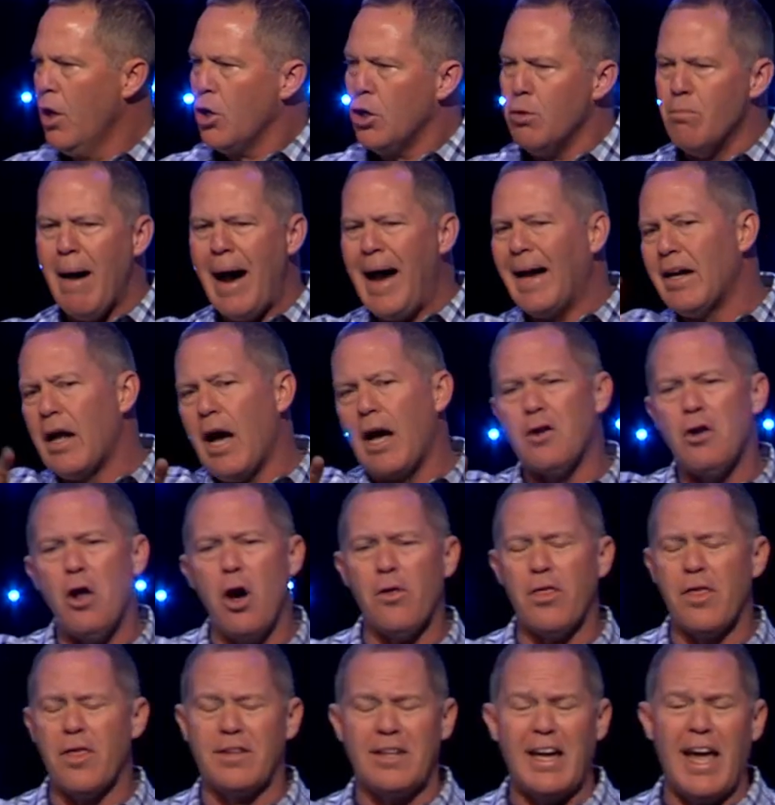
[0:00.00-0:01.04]
You might not
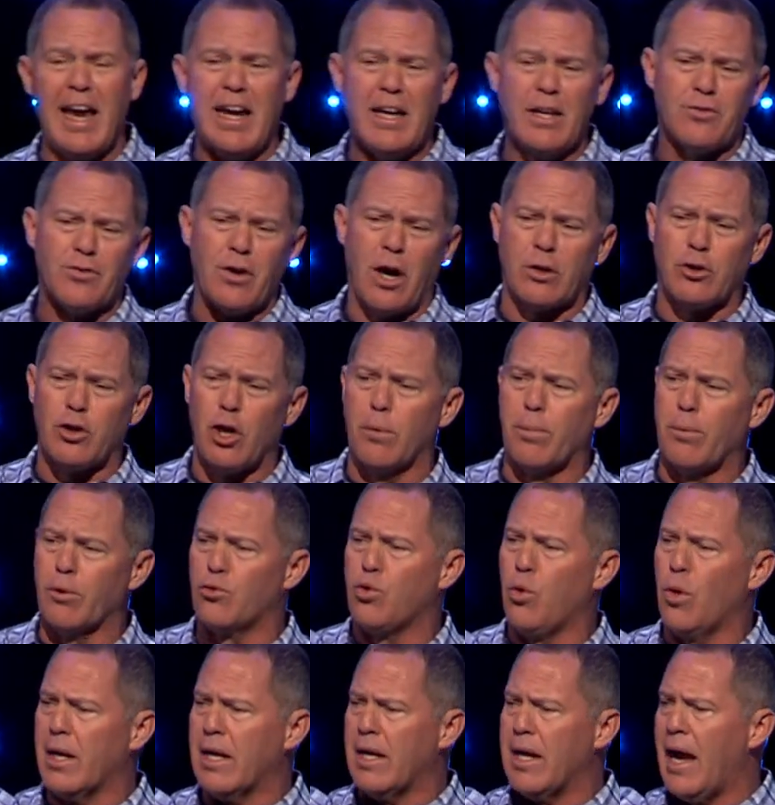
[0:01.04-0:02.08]
know the date is October
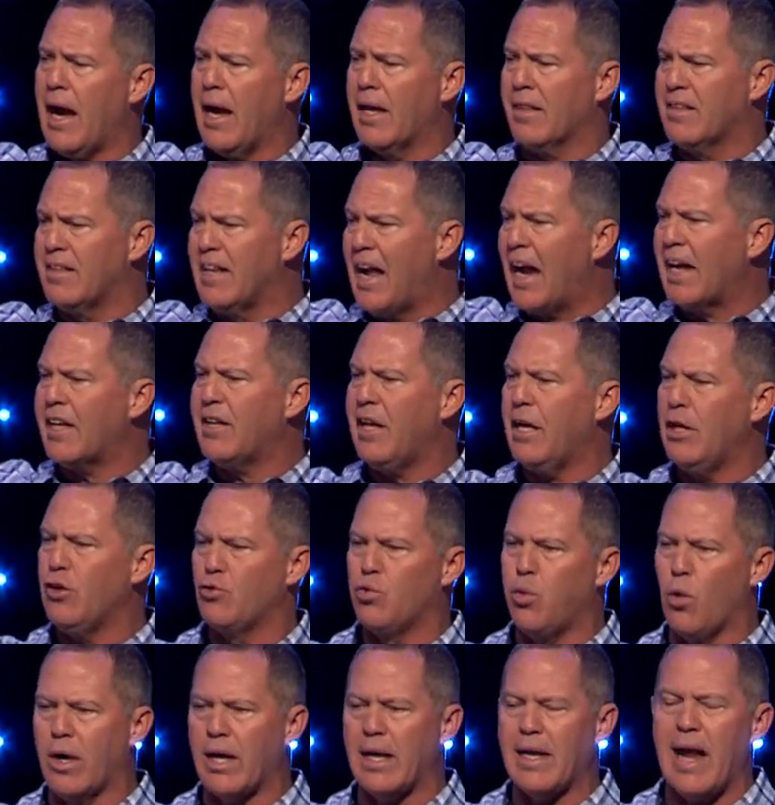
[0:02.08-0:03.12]
29th,
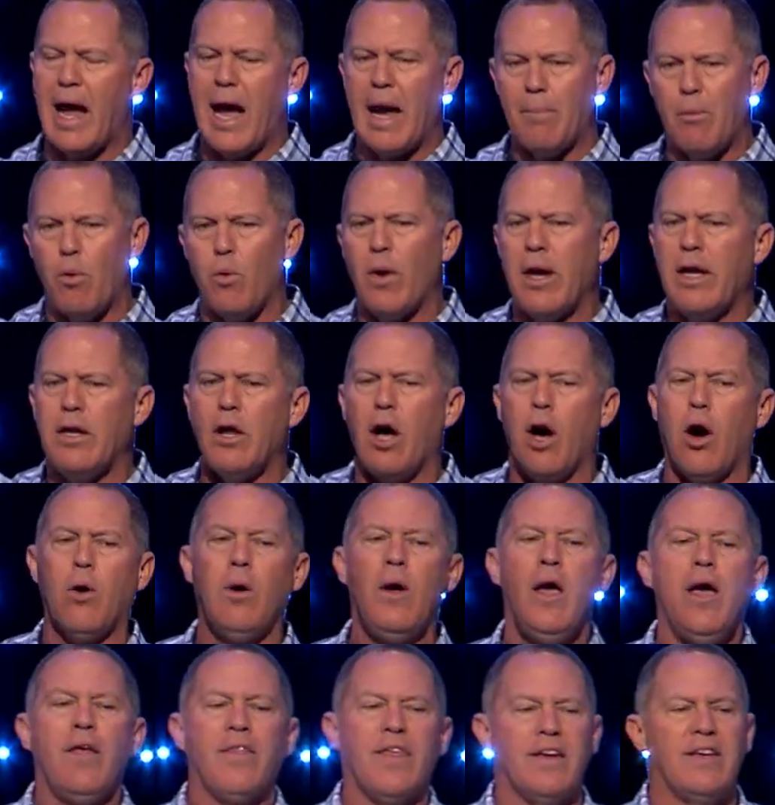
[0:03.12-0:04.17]
1929, but we
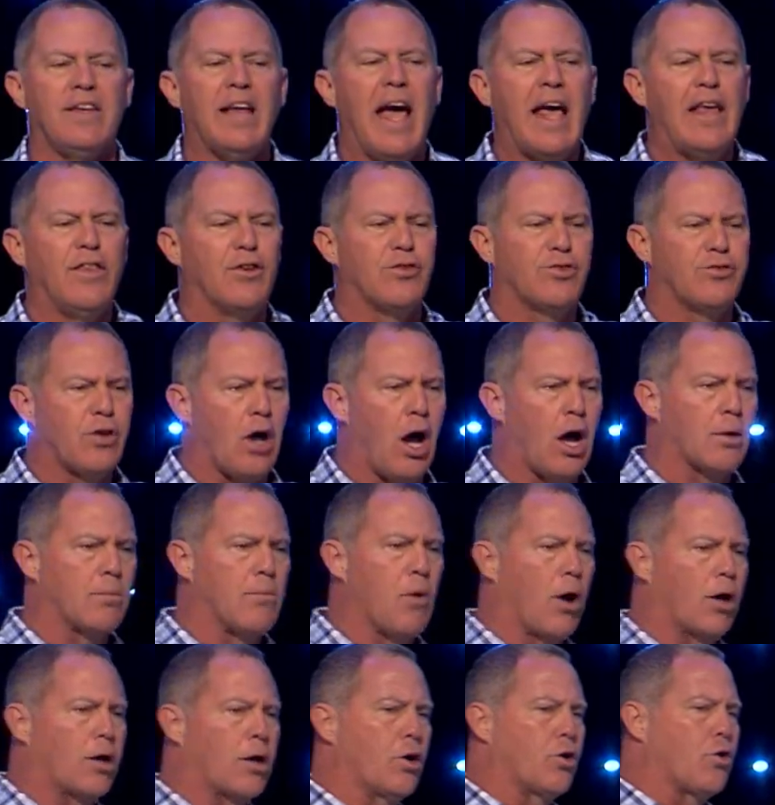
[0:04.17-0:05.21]
know the day the stock
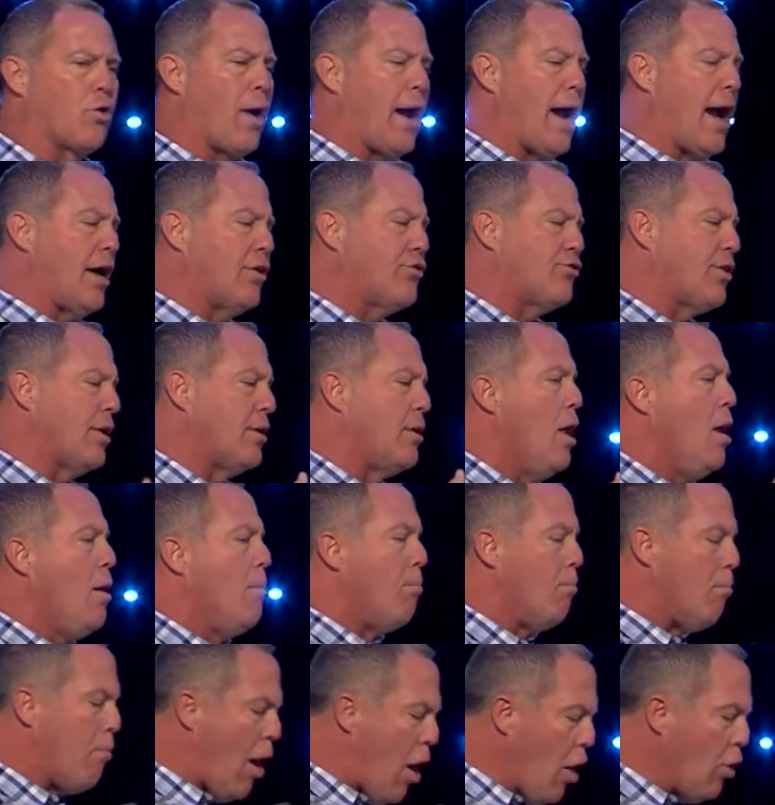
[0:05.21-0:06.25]
market crashed, and
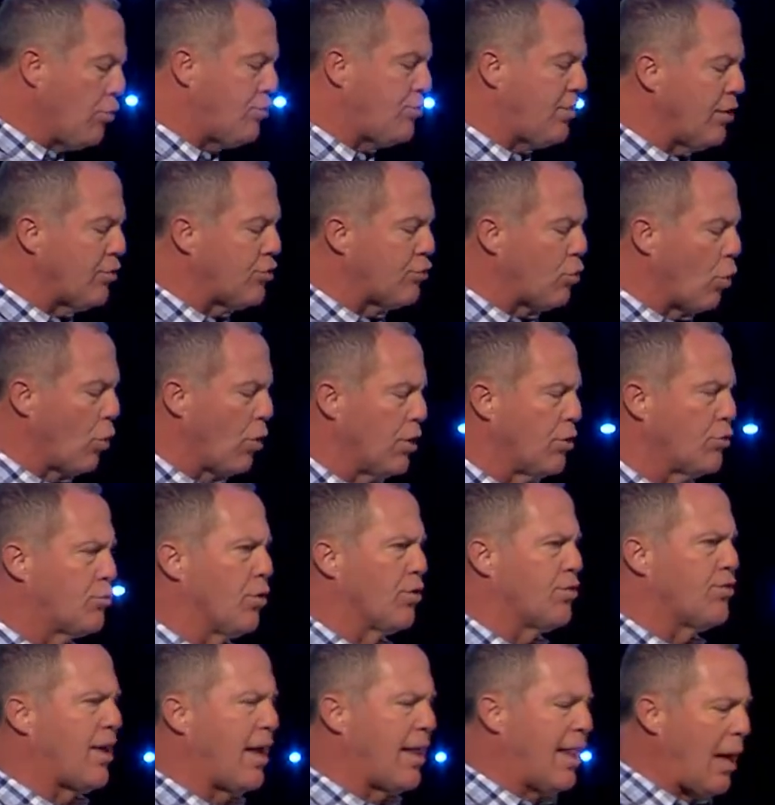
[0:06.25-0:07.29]
most historians
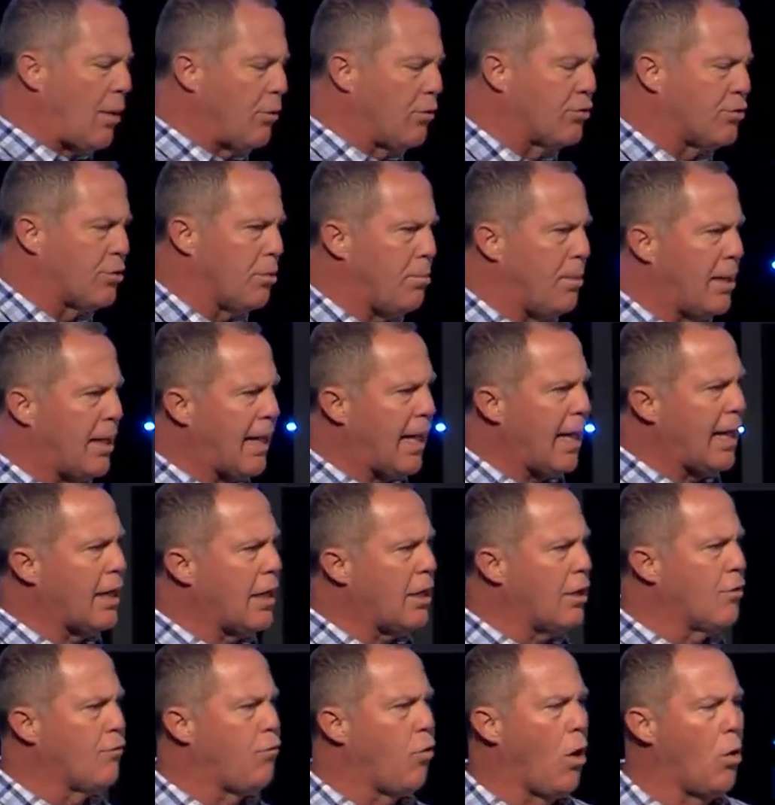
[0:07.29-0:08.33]
will say that was the
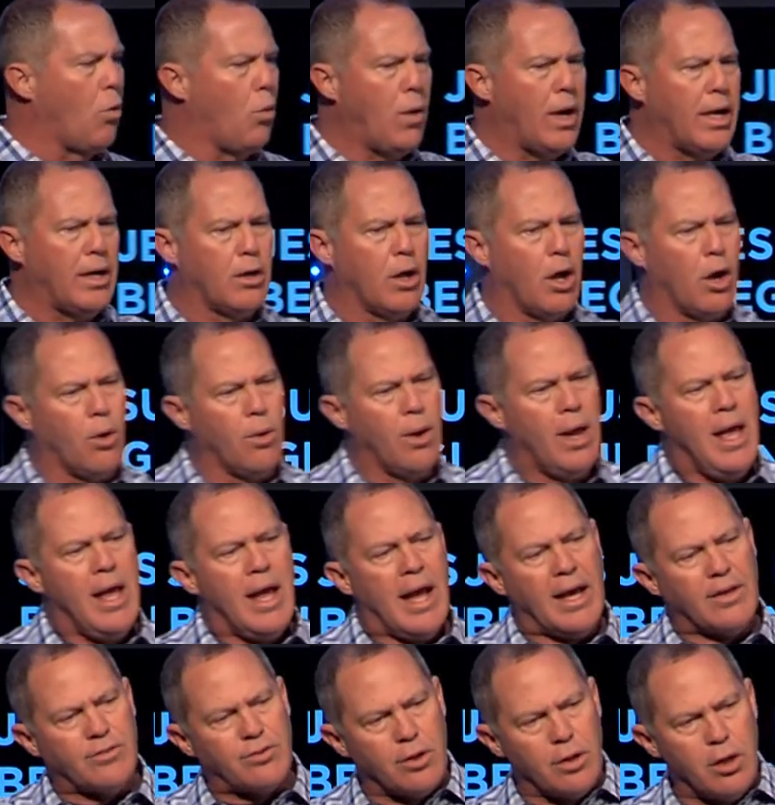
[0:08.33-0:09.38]
beginning of what we know
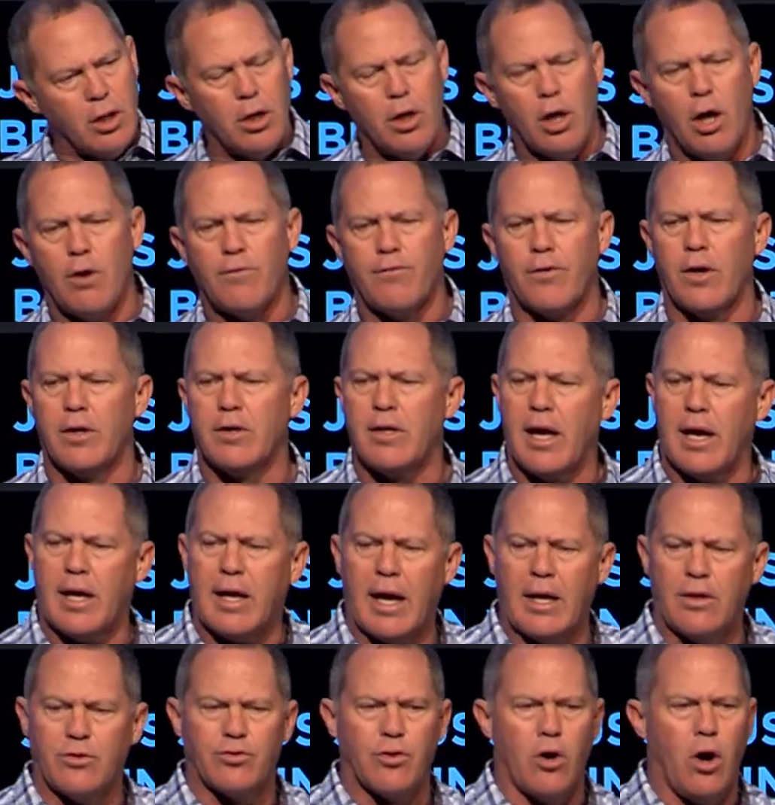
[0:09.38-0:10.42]
as a little over a
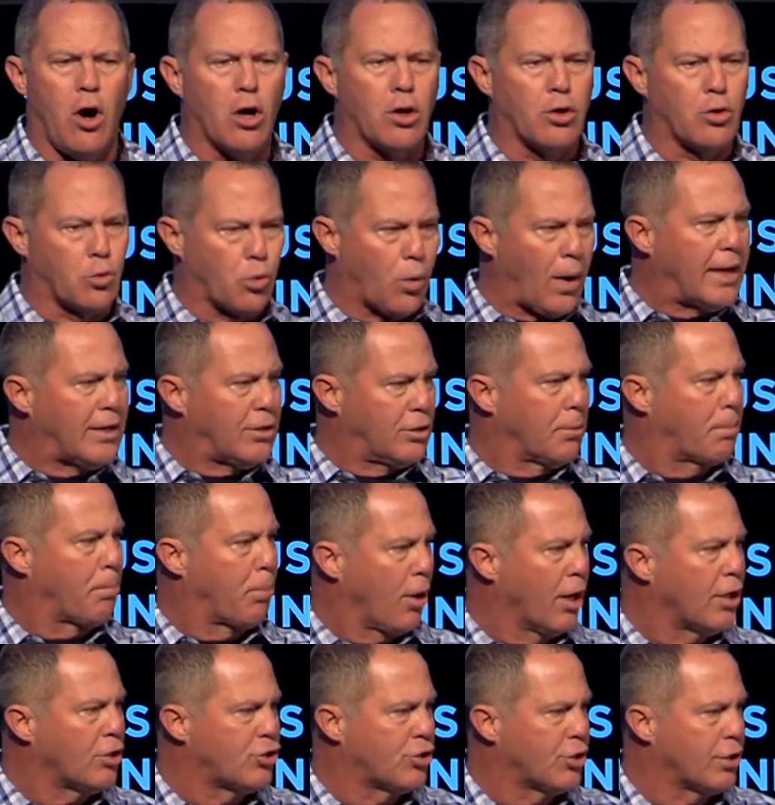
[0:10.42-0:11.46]
decades long Great
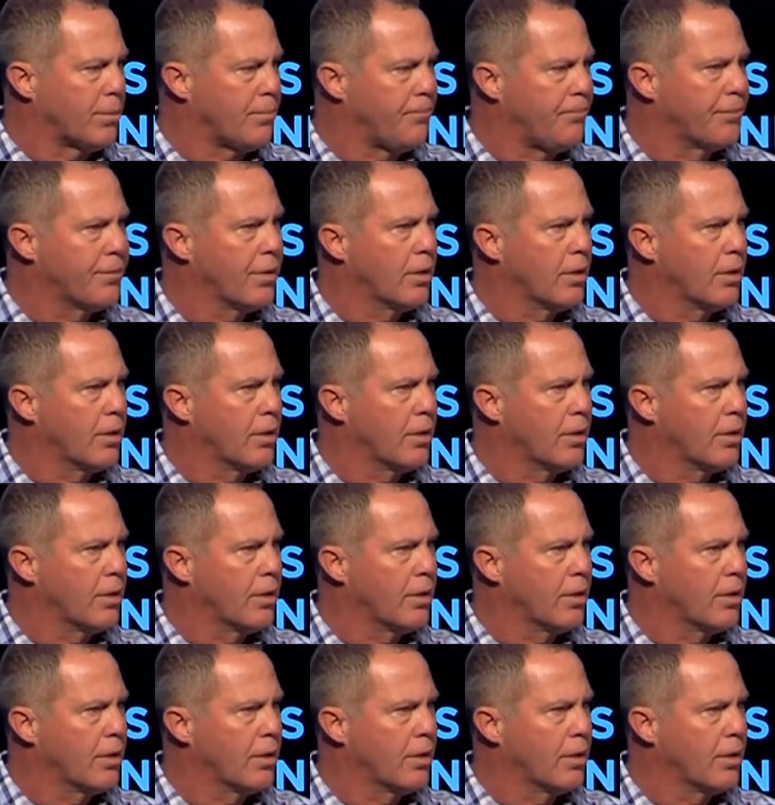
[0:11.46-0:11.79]
Depression.